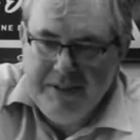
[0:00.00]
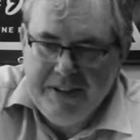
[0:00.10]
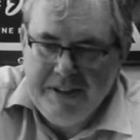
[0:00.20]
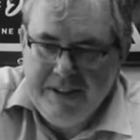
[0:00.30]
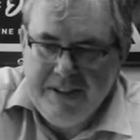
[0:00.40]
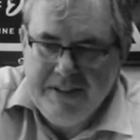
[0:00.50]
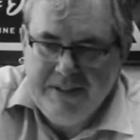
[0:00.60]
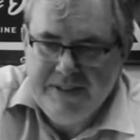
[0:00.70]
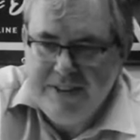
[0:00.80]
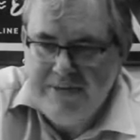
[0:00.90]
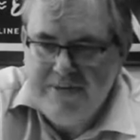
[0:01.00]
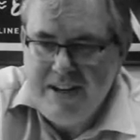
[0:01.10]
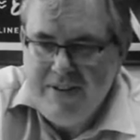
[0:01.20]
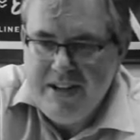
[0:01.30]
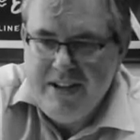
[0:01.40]
It's a
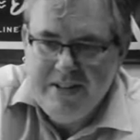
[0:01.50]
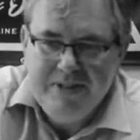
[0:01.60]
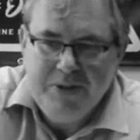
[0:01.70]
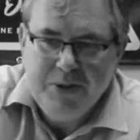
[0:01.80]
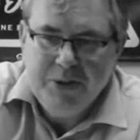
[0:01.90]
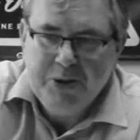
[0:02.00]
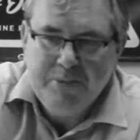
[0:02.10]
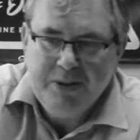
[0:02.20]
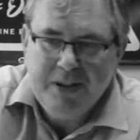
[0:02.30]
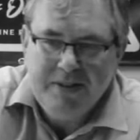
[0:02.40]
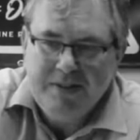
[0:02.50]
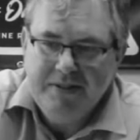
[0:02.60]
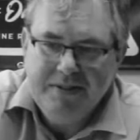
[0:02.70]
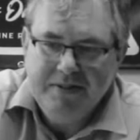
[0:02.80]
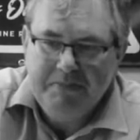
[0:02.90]
very, very difficult subject,
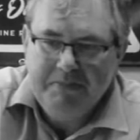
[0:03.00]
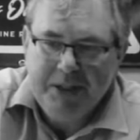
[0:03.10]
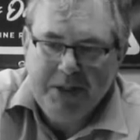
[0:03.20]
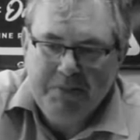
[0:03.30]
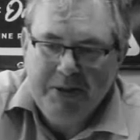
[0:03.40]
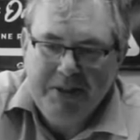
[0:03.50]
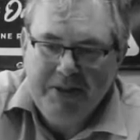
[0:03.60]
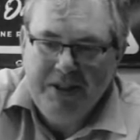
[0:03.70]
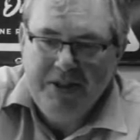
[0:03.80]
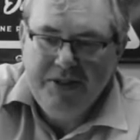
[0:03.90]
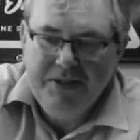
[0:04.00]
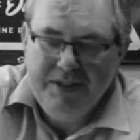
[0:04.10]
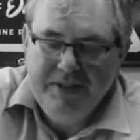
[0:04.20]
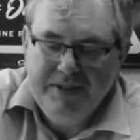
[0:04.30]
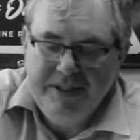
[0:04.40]
Blaxploitation,
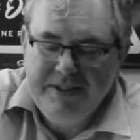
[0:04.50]
and